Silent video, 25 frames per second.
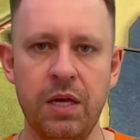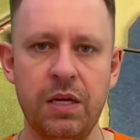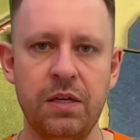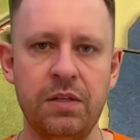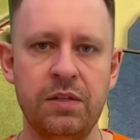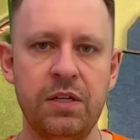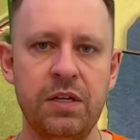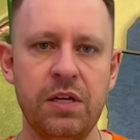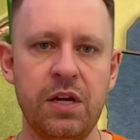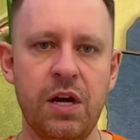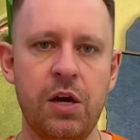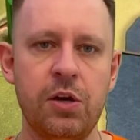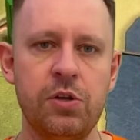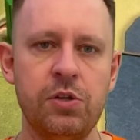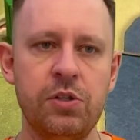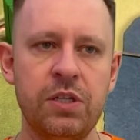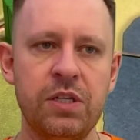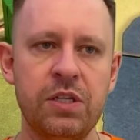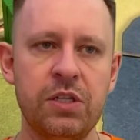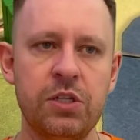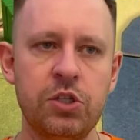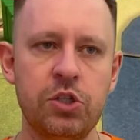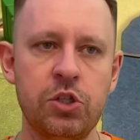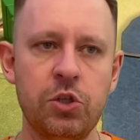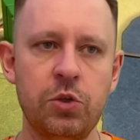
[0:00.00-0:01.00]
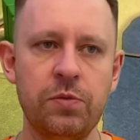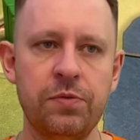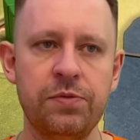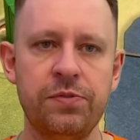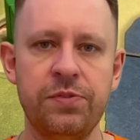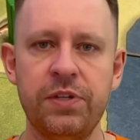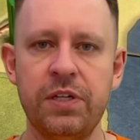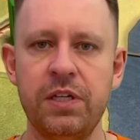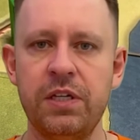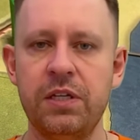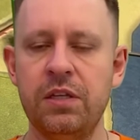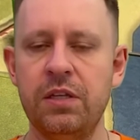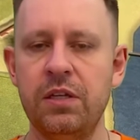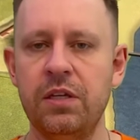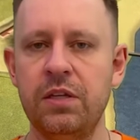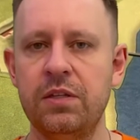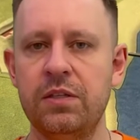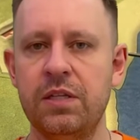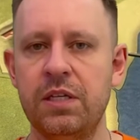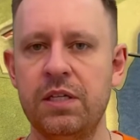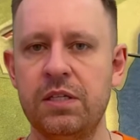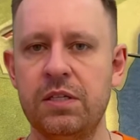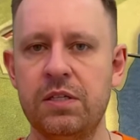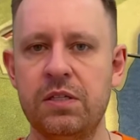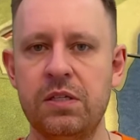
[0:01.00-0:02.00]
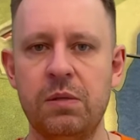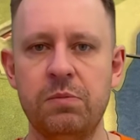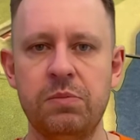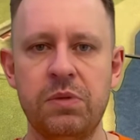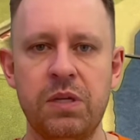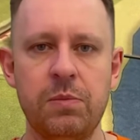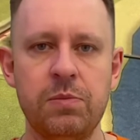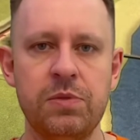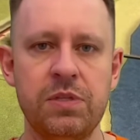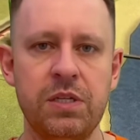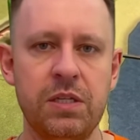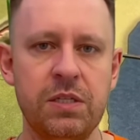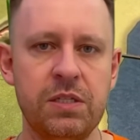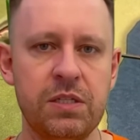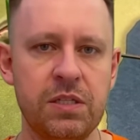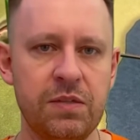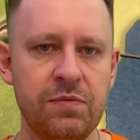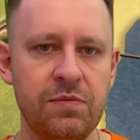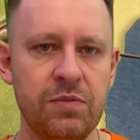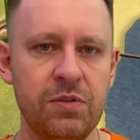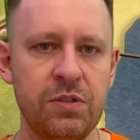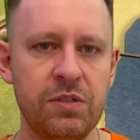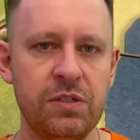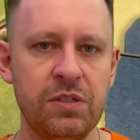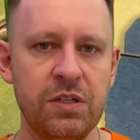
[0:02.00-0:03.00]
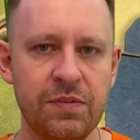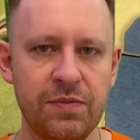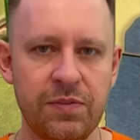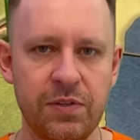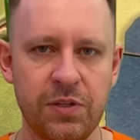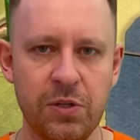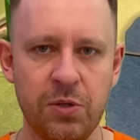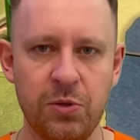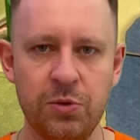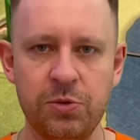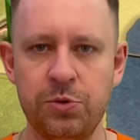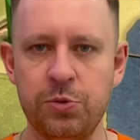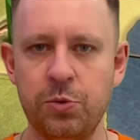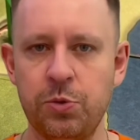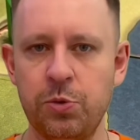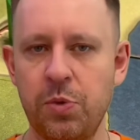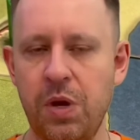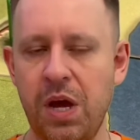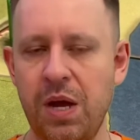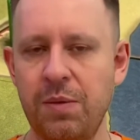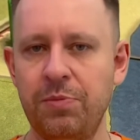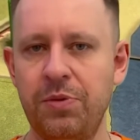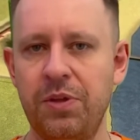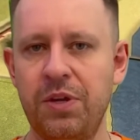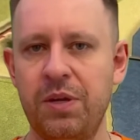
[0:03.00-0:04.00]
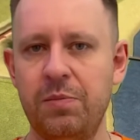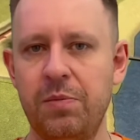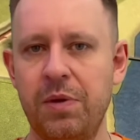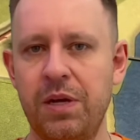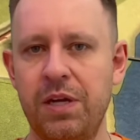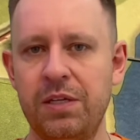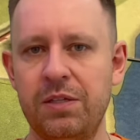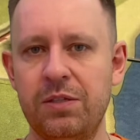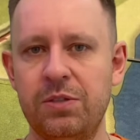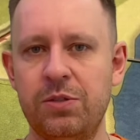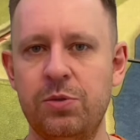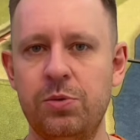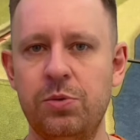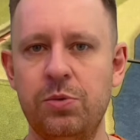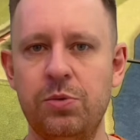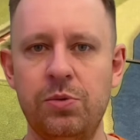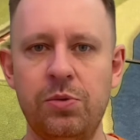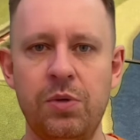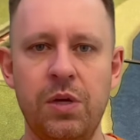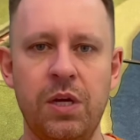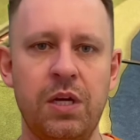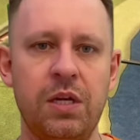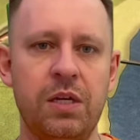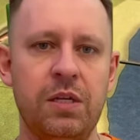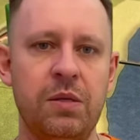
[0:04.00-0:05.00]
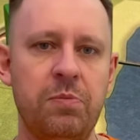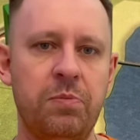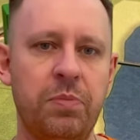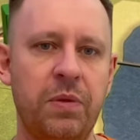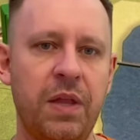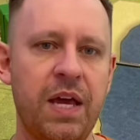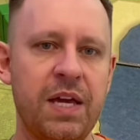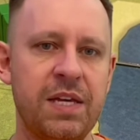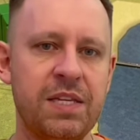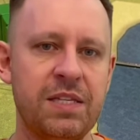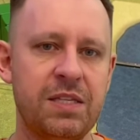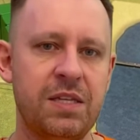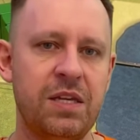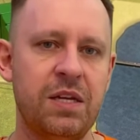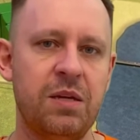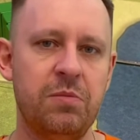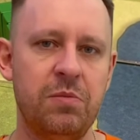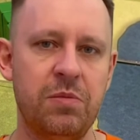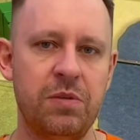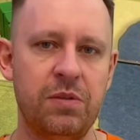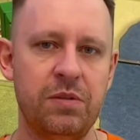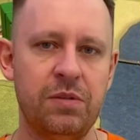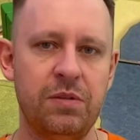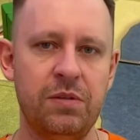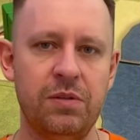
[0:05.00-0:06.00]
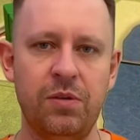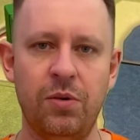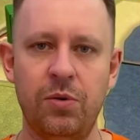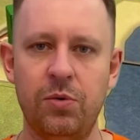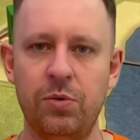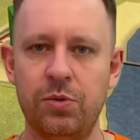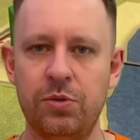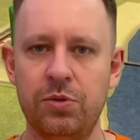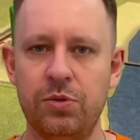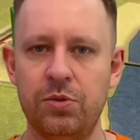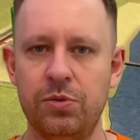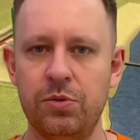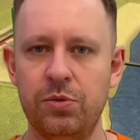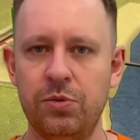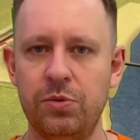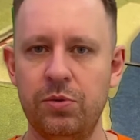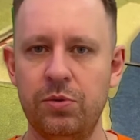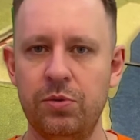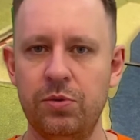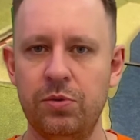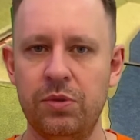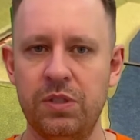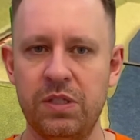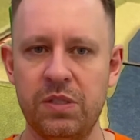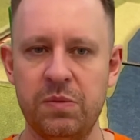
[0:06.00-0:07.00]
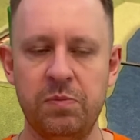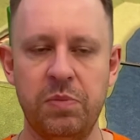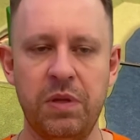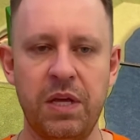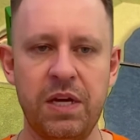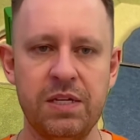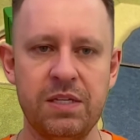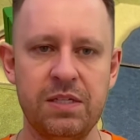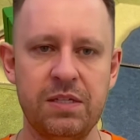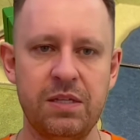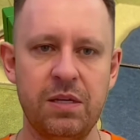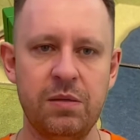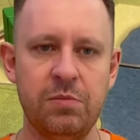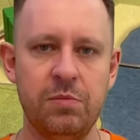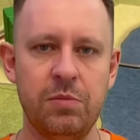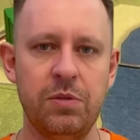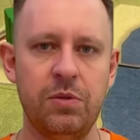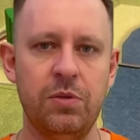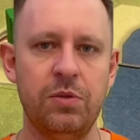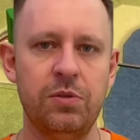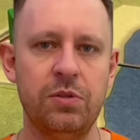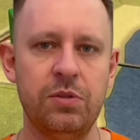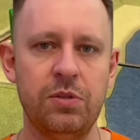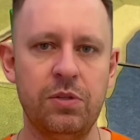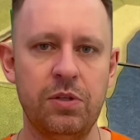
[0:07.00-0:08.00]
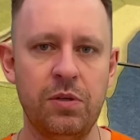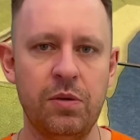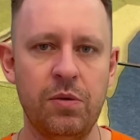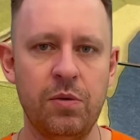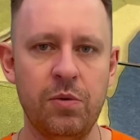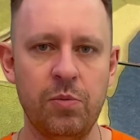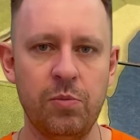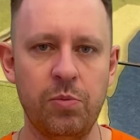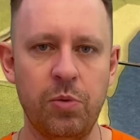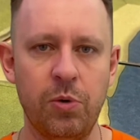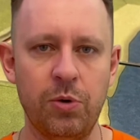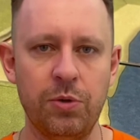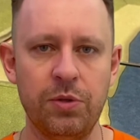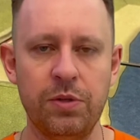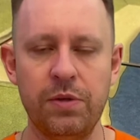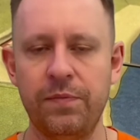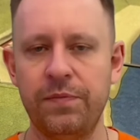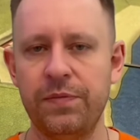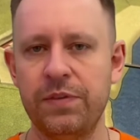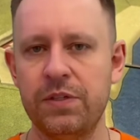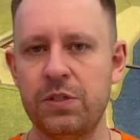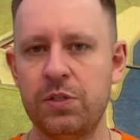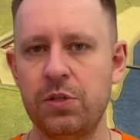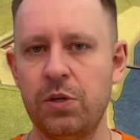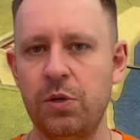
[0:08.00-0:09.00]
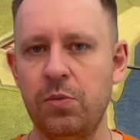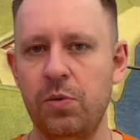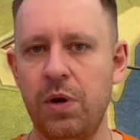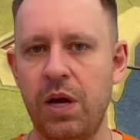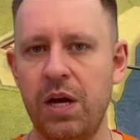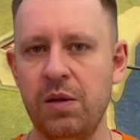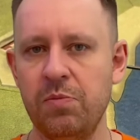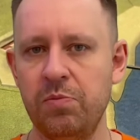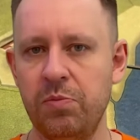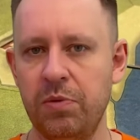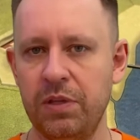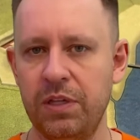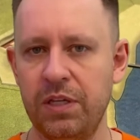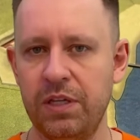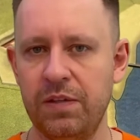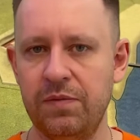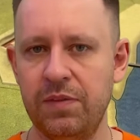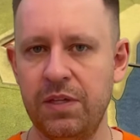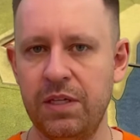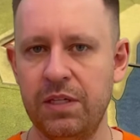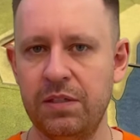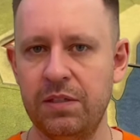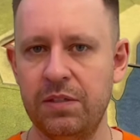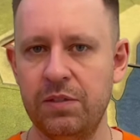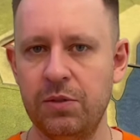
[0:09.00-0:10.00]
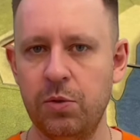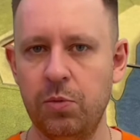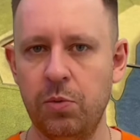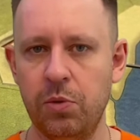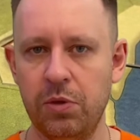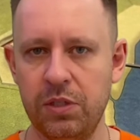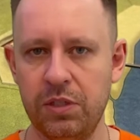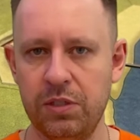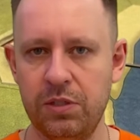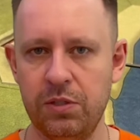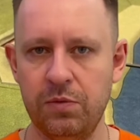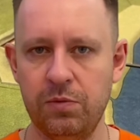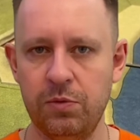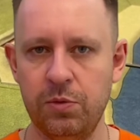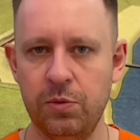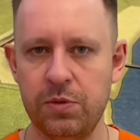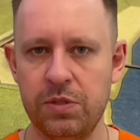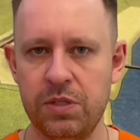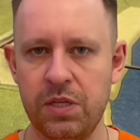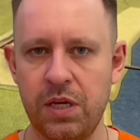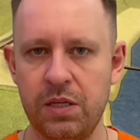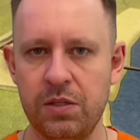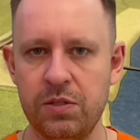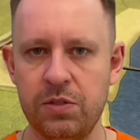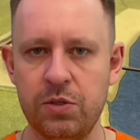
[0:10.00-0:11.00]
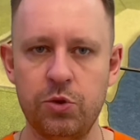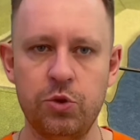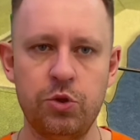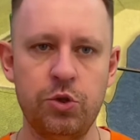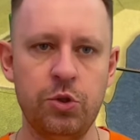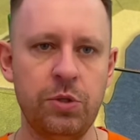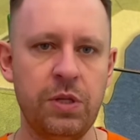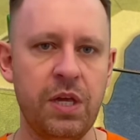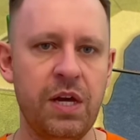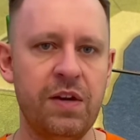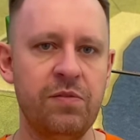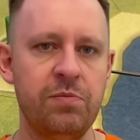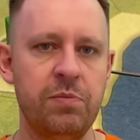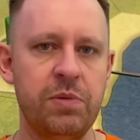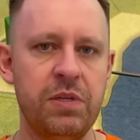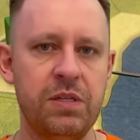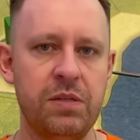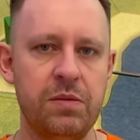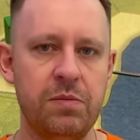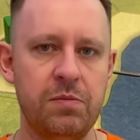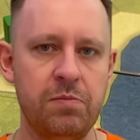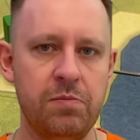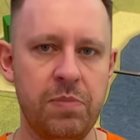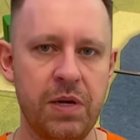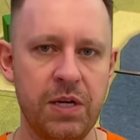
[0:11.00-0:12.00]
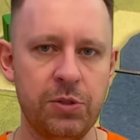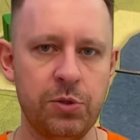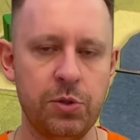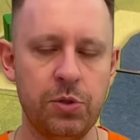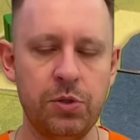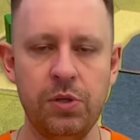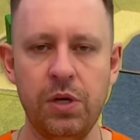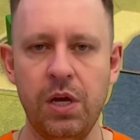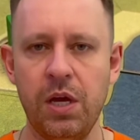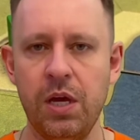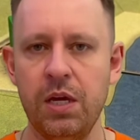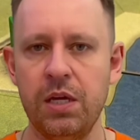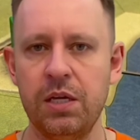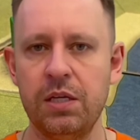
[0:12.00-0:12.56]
They are so thin that sometimes it's even difficult to grab them and to place them or to displace them on the board. So I believe that the quality of those tiles should have been better.